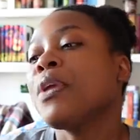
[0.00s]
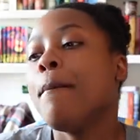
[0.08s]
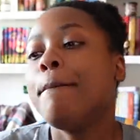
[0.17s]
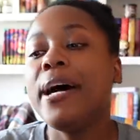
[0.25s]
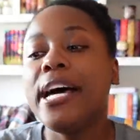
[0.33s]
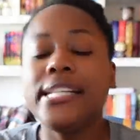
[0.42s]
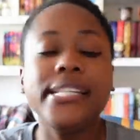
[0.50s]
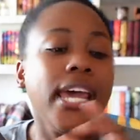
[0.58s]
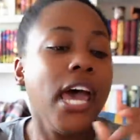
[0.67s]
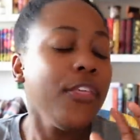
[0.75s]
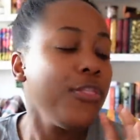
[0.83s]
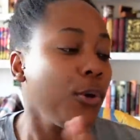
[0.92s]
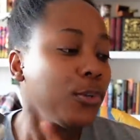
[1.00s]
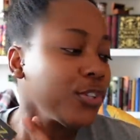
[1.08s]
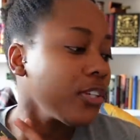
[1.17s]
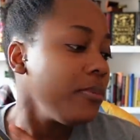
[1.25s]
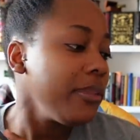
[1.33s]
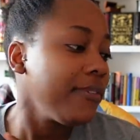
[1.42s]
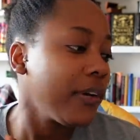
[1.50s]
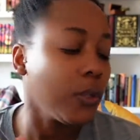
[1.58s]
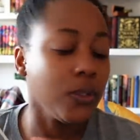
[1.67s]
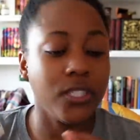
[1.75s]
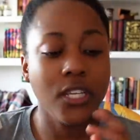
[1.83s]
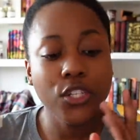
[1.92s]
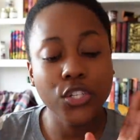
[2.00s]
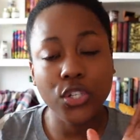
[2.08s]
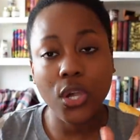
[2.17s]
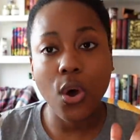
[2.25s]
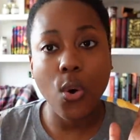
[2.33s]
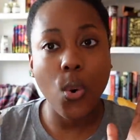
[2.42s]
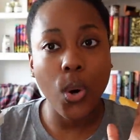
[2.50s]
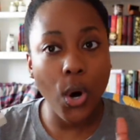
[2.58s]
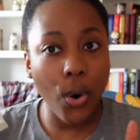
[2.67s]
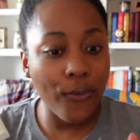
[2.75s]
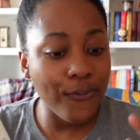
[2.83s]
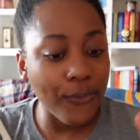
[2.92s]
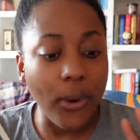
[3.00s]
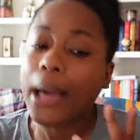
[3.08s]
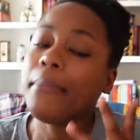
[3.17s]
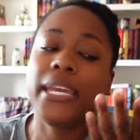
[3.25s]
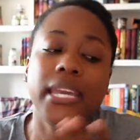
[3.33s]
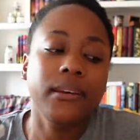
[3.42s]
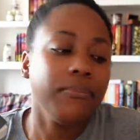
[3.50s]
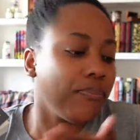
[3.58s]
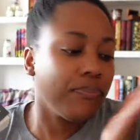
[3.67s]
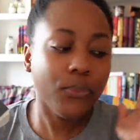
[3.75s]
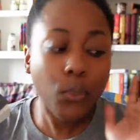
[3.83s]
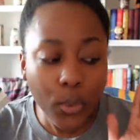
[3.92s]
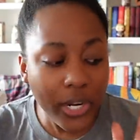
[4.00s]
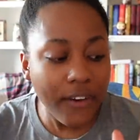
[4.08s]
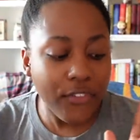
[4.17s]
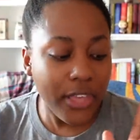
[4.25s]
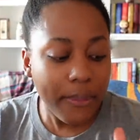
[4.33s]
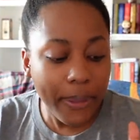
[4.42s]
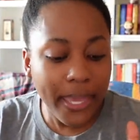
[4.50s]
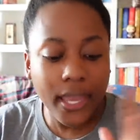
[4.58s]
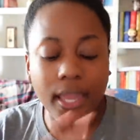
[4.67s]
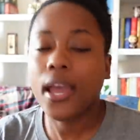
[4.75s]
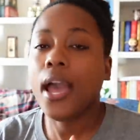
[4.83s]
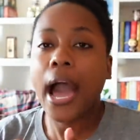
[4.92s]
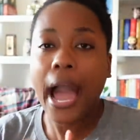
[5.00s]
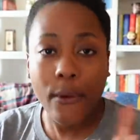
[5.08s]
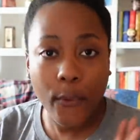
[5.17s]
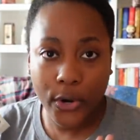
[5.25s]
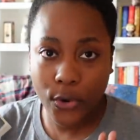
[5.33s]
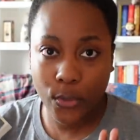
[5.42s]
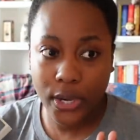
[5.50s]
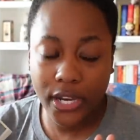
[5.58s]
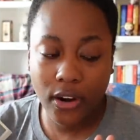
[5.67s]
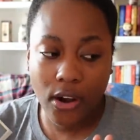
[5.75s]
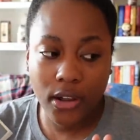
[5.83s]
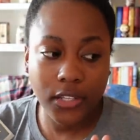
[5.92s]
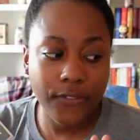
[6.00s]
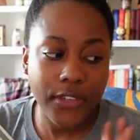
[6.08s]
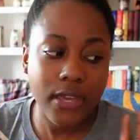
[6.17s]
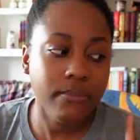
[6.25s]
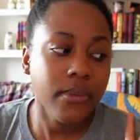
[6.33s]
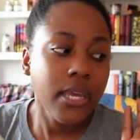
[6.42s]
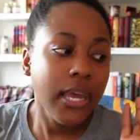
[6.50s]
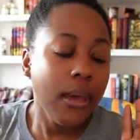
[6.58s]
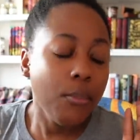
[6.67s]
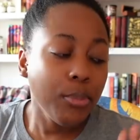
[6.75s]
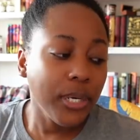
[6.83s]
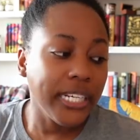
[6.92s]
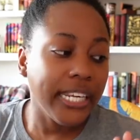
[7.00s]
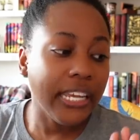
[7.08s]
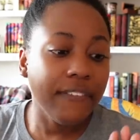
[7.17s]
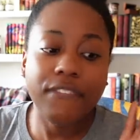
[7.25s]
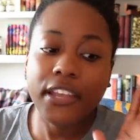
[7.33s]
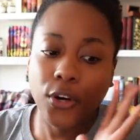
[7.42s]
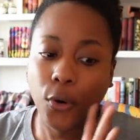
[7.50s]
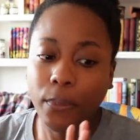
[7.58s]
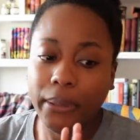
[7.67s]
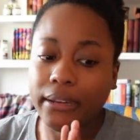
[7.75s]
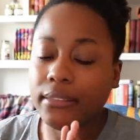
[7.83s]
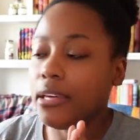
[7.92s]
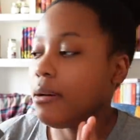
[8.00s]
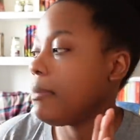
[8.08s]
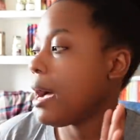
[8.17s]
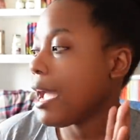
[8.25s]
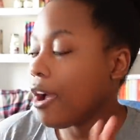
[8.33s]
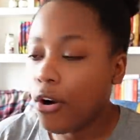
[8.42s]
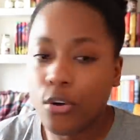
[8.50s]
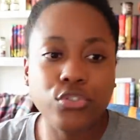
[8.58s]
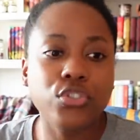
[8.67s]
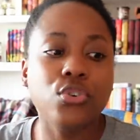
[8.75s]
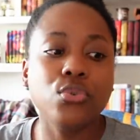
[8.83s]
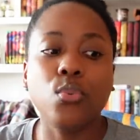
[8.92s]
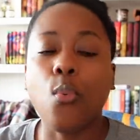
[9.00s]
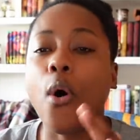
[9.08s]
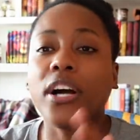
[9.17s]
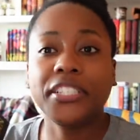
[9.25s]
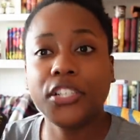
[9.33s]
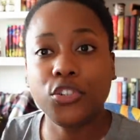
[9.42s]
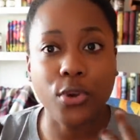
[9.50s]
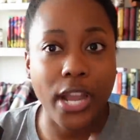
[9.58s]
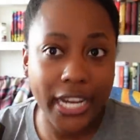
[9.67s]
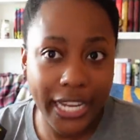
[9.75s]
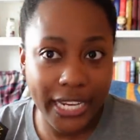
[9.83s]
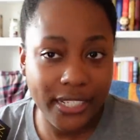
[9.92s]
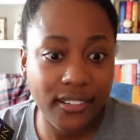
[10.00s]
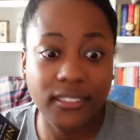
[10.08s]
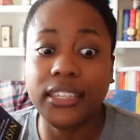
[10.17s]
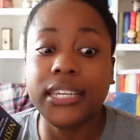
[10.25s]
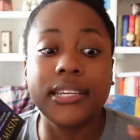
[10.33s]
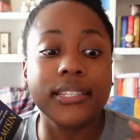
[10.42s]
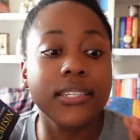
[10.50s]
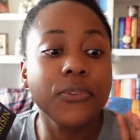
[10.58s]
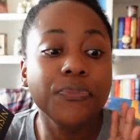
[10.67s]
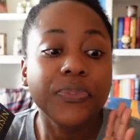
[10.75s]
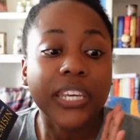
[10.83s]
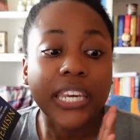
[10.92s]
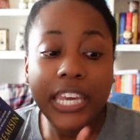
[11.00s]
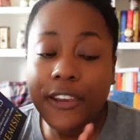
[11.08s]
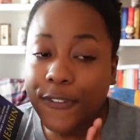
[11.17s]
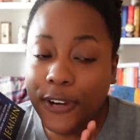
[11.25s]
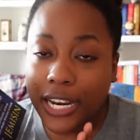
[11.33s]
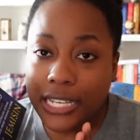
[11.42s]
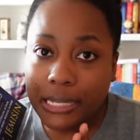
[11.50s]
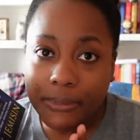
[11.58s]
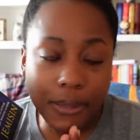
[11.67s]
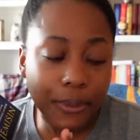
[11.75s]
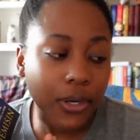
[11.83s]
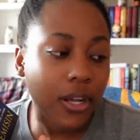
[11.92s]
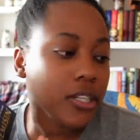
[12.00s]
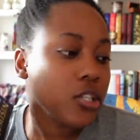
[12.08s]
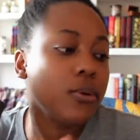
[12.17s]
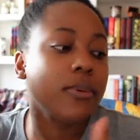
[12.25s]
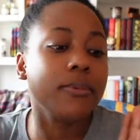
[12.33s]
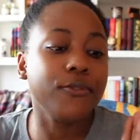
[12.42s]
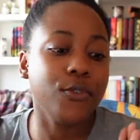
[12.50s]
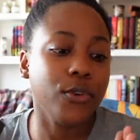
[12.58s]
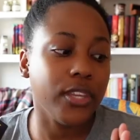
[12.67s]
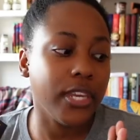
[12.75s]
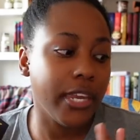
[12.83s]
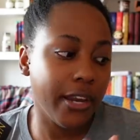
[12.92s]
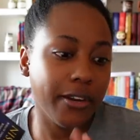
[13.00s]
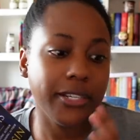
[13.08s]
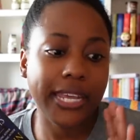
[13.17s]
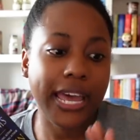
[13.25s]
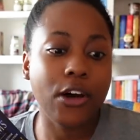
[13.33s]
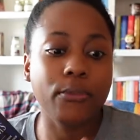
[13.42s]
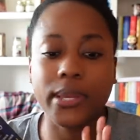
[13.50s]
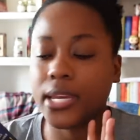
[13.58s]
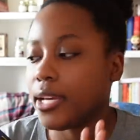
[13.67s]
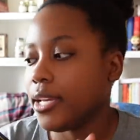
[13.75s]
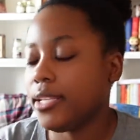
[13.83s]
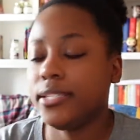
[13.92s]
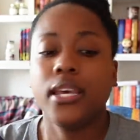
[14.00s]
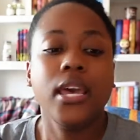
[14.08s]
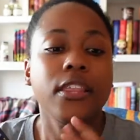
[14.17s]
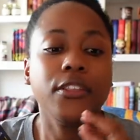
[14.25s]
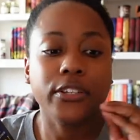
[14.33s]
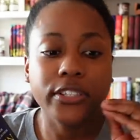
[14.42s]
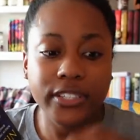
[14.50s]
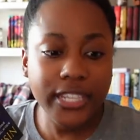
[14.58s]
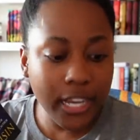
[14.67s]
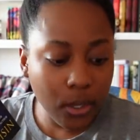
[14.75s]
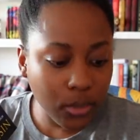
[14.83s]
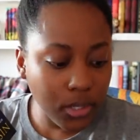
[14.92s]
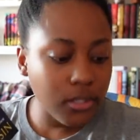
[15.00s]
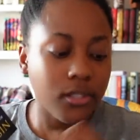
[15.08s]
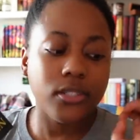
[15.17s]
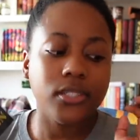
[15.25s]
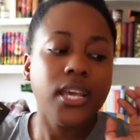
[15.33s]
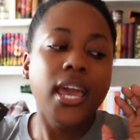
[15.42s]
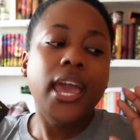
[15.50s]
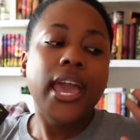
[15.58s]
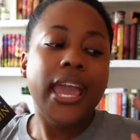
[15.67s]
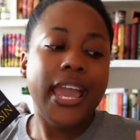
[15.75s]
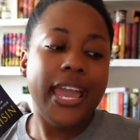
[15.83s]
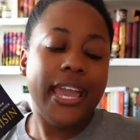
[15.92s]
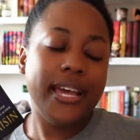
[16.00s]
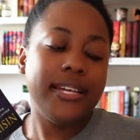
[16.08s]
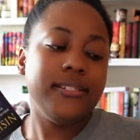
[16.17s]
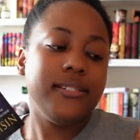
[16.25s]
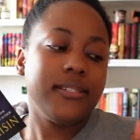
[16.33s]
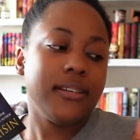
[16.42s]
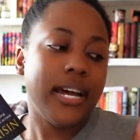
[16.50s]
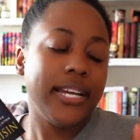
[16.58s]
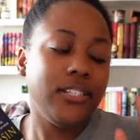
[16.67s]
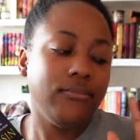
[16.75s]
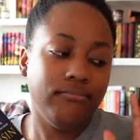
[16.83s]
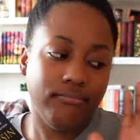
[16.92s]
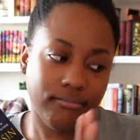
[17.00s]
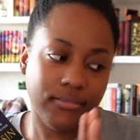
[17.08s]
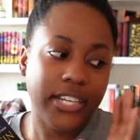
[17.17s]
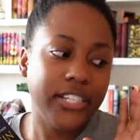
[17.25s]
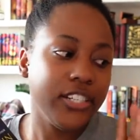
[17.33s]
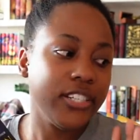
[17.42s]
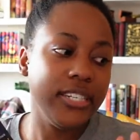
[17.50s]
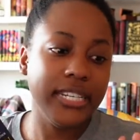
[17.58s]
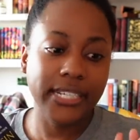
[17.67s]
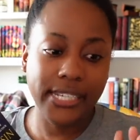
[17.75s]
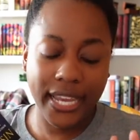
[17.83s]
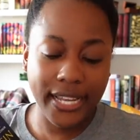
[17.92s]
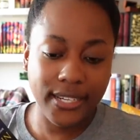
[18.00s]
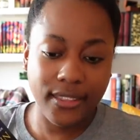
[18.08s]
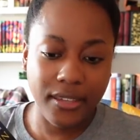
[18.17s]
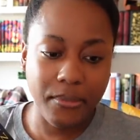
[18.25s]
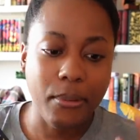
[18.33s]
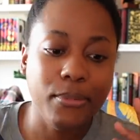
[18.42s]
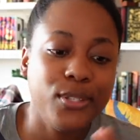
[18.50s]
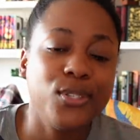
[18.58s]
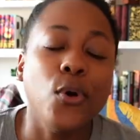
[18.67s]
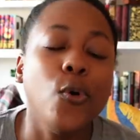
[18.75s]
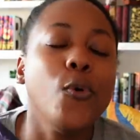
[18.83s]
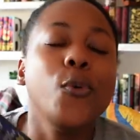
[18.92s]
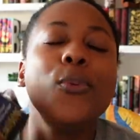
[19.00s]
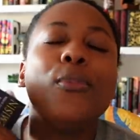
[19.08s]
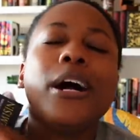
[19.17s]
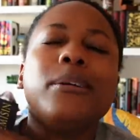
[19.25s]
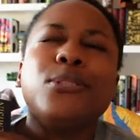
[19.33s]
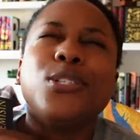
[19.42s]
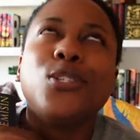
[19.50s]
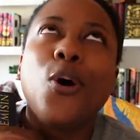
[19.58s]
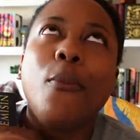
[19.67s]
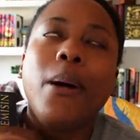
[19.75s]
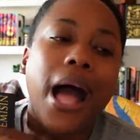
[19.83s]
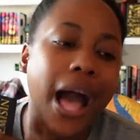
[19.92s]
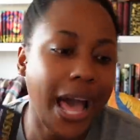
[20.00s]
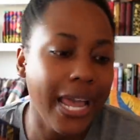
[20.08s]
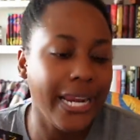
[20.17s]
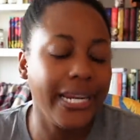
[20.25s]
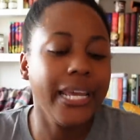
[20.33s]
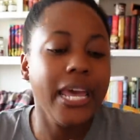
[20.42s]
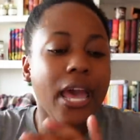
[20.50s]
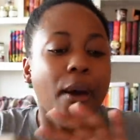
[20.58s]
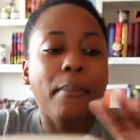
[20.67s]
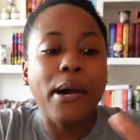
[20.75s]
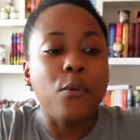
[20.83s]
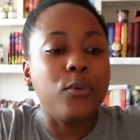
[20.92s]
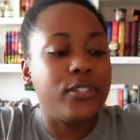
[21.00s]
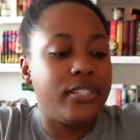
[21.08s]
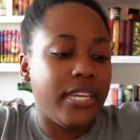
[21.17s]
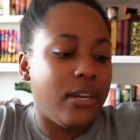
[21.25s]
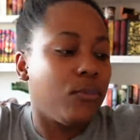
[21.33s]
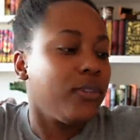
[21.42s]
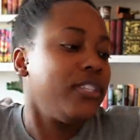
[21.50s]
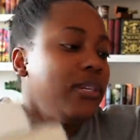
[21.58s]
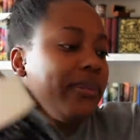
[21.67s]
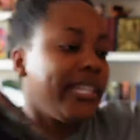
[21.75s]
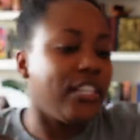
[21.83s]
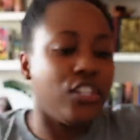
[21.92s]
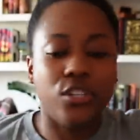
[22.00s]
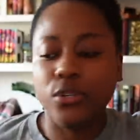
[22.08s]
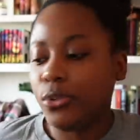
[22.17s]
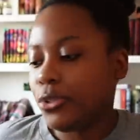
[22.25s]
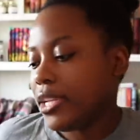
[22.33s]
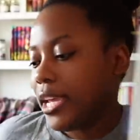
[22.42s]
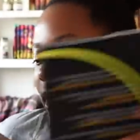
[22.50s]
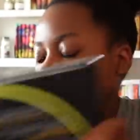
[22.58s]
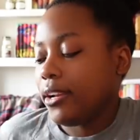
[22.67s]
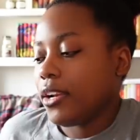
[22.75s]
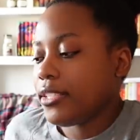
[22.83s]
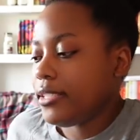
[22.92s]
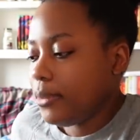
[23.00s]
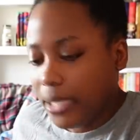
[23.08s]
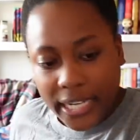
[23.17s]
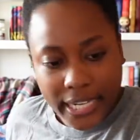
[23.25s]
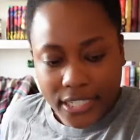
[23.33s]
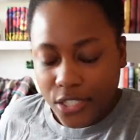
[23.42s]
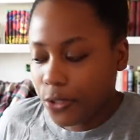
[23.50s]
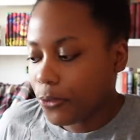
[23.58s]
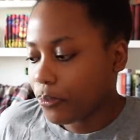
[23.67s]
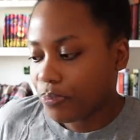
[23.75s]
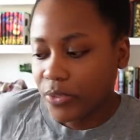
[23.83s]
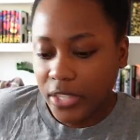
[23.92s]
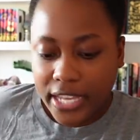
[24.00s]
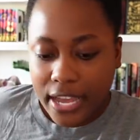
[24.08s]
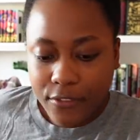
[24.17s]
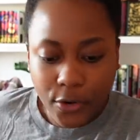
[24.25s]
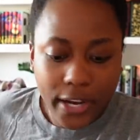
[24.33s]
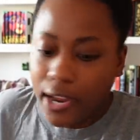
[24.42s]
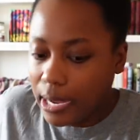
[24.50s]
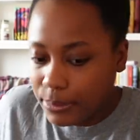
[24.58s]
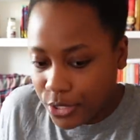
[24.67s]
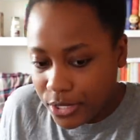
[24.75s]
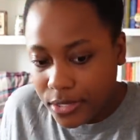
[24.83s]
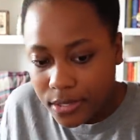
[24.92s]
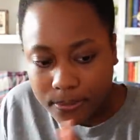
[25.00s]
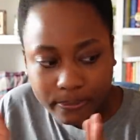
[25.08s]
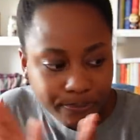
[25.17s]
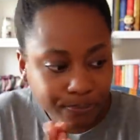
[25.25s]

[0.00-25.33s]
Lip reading: But those are going to be the votes. So hope, I mean, whatever they pick, I want to read all of them. But if they don't pick them, I also want to try to get to these, if not in September or October, before the year is out, because they're sequels and I just need to get to them. I'm so behind, but we'll see. We'll see what they choose and see what I get to. They have great options.